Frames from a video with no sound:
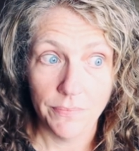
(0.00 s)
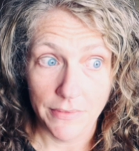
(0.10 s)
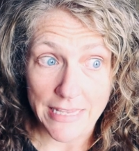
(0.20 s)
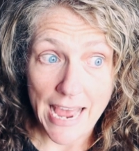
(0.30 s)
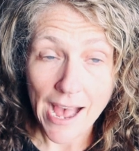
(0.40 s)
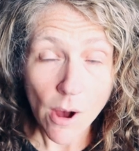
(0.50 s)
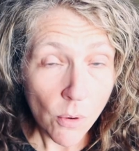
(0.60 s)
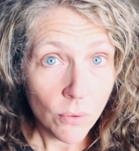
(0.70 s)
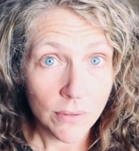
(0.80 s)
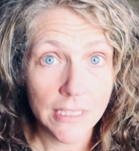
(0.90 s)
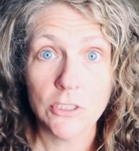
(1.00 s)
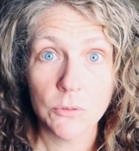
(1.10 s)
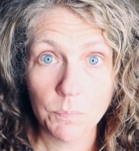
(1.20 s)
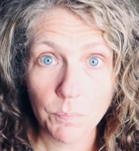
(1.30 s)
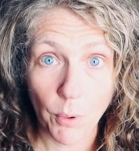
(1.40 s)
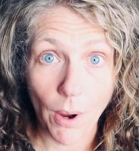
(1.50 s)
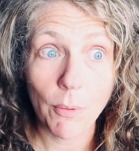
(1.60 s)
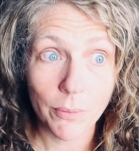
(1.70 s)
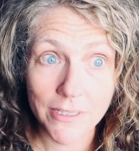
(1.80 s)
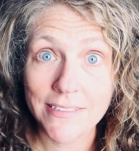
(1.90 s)
Now it's
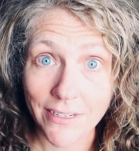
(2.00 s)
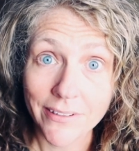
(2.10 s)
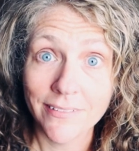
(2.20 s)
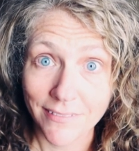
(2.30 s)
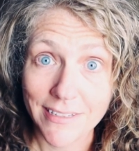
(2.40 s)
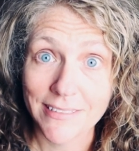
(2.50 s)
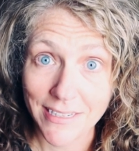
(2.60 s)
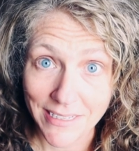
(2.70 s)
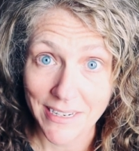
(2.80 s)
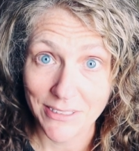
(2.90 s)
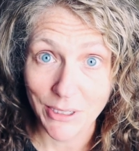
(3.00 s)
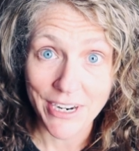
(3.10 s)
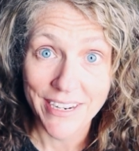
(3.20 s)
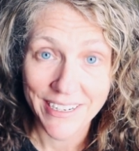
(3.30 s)
probably selling less than a dozen